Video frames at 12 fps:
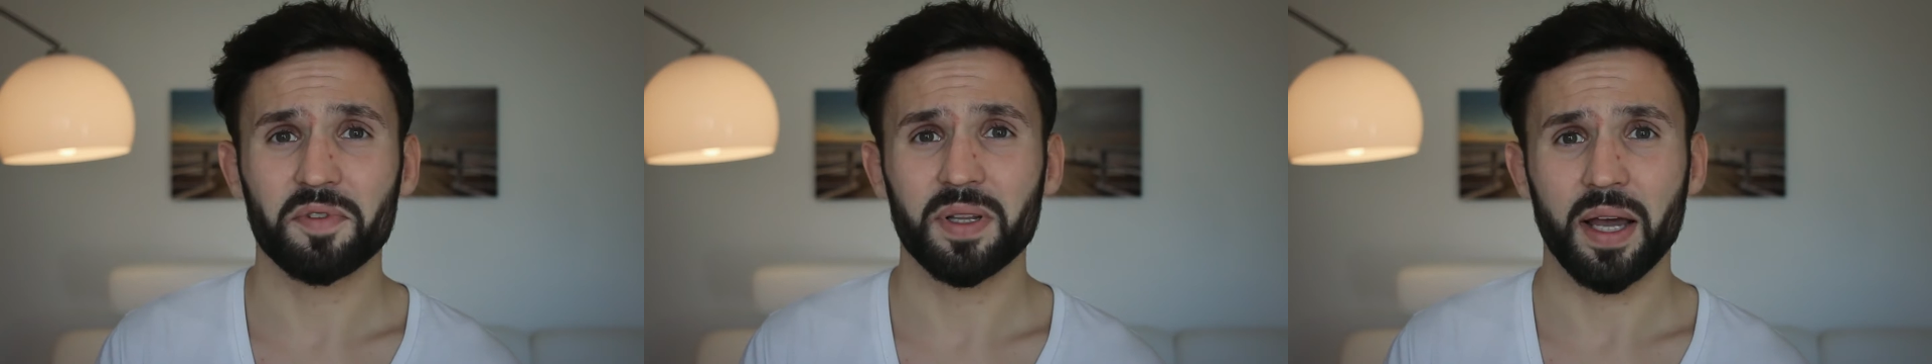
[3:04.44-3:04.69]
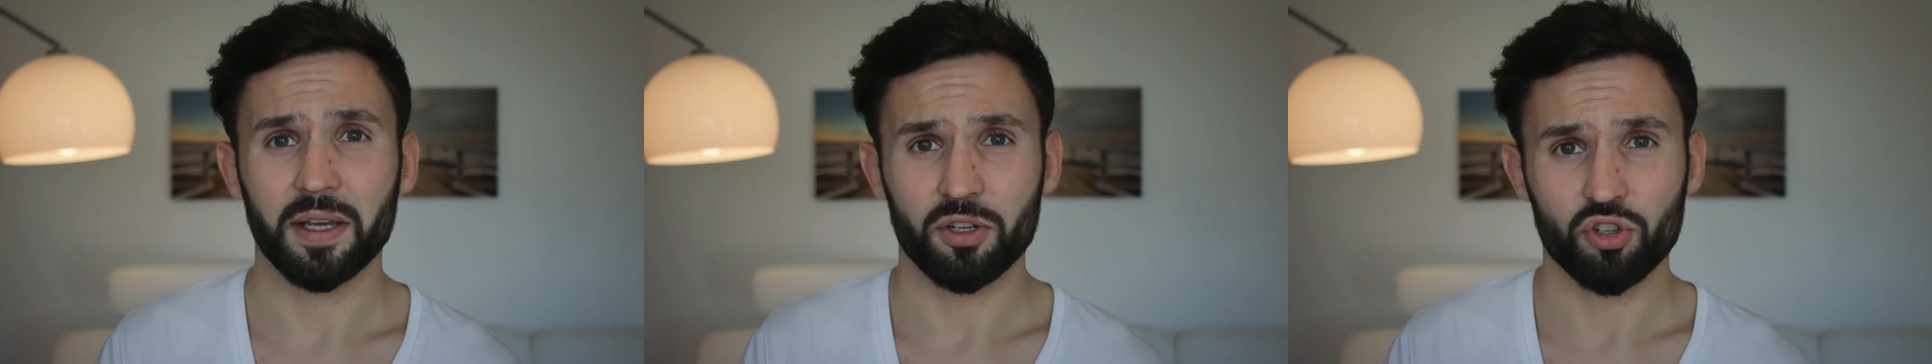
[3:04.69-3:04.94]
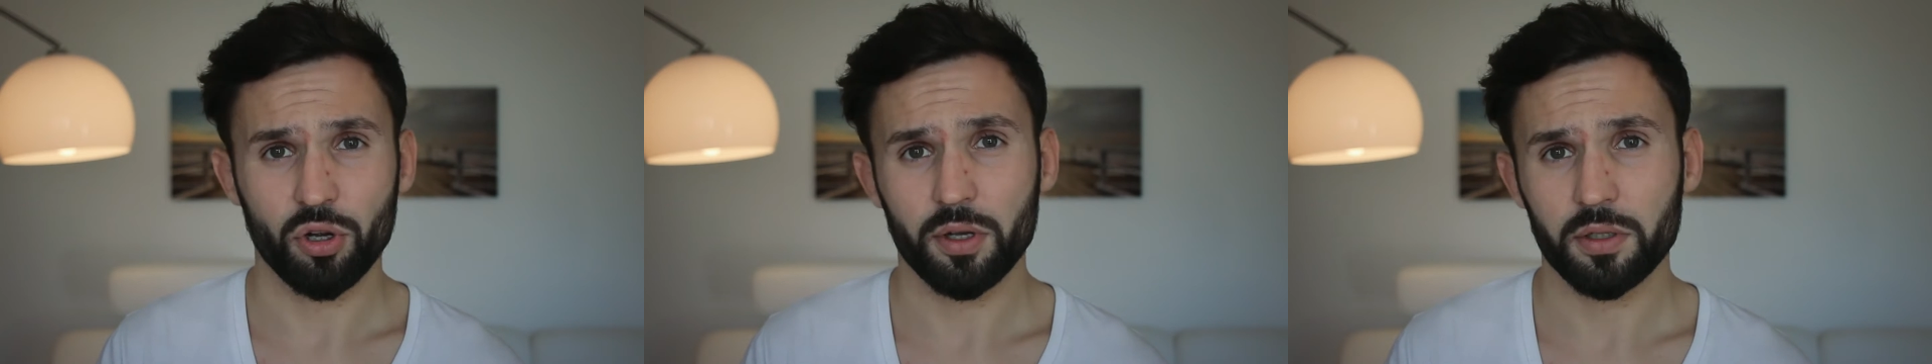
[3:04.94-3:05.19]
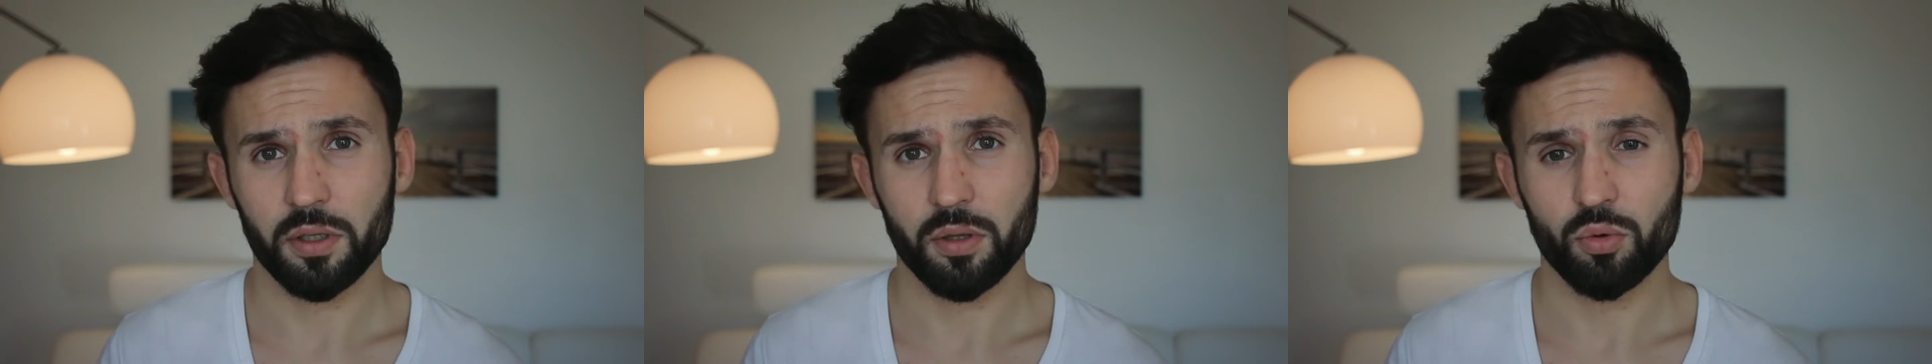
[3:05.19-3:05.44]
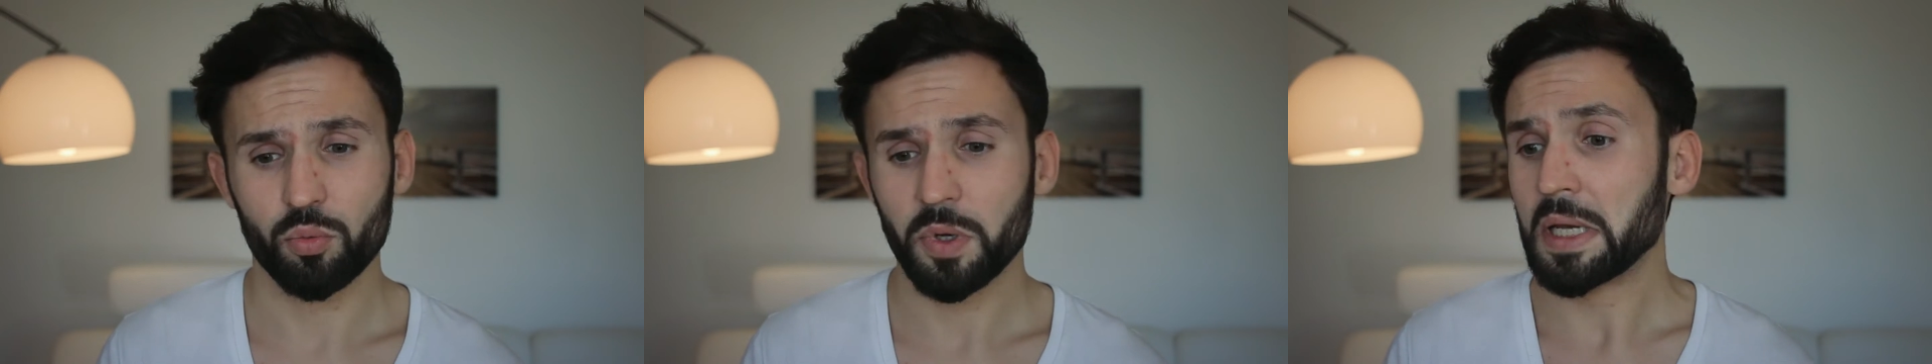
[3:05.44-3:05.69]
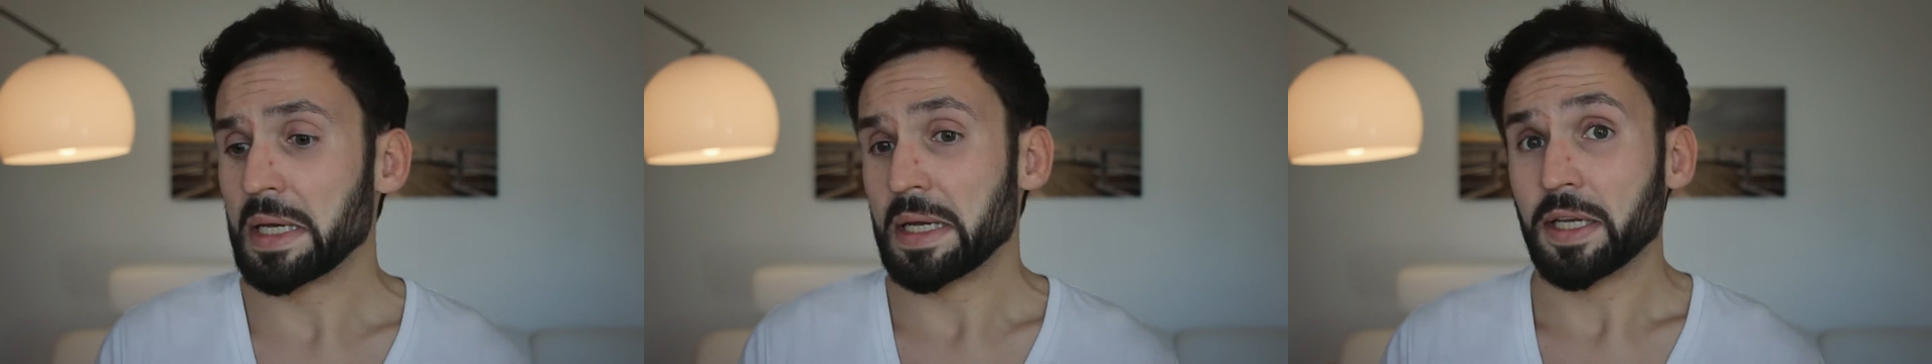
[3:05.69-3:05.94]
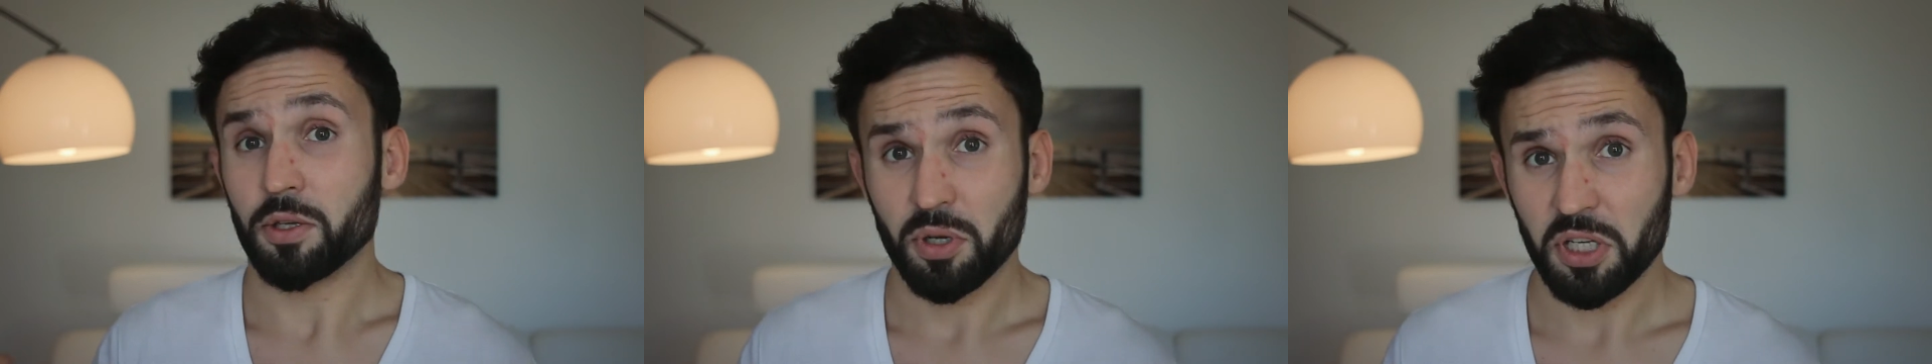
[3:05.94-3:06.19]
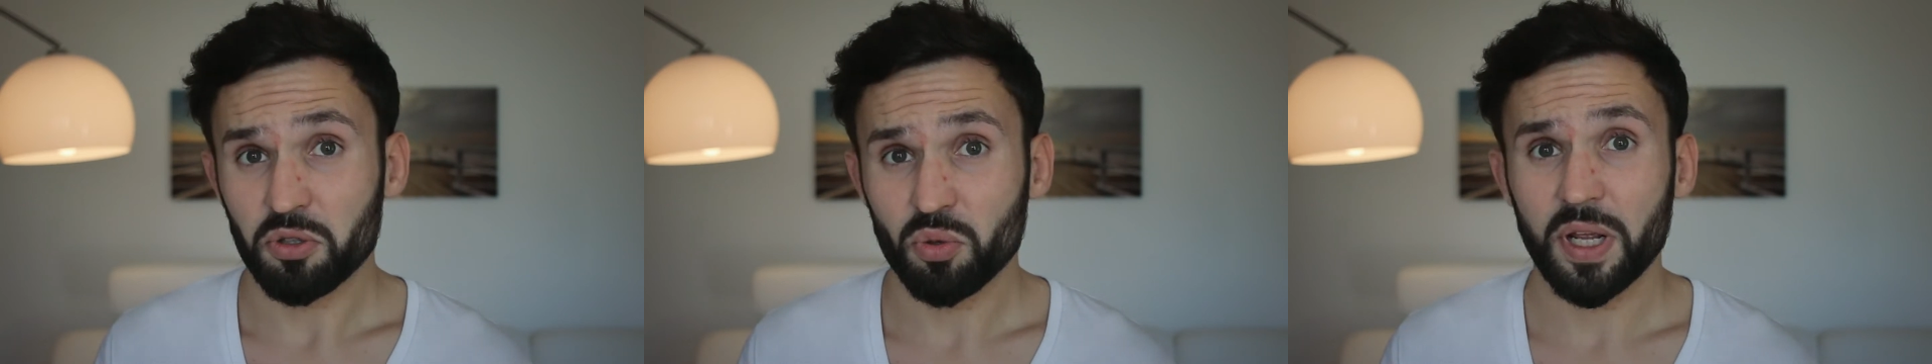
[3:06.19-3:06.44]
feel like enjoying the loop, you
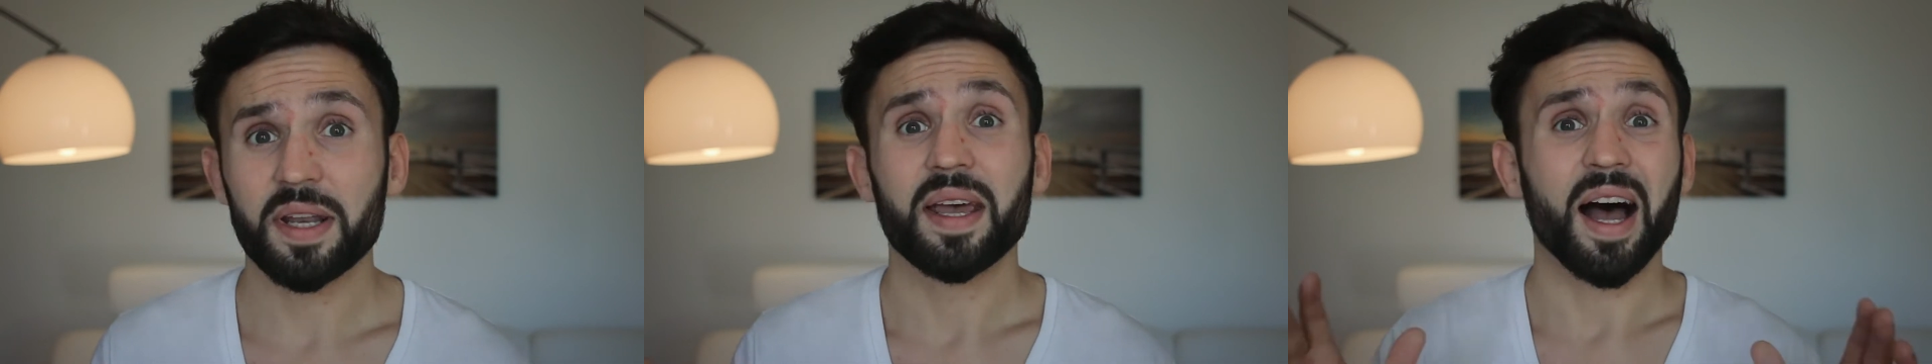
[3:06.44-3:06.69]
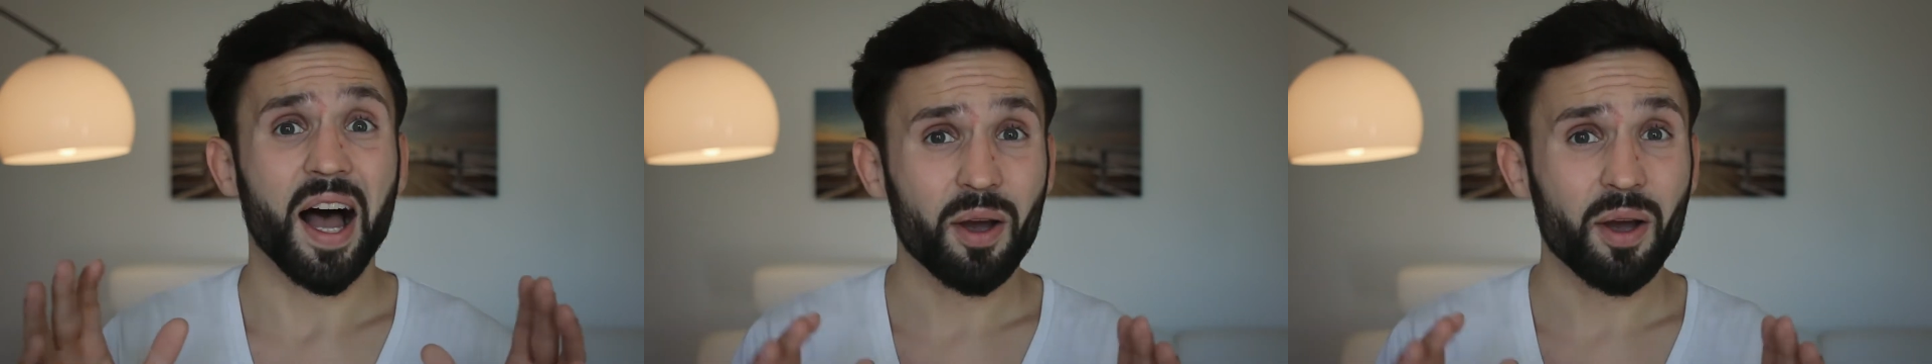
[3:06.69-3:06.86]
can do that.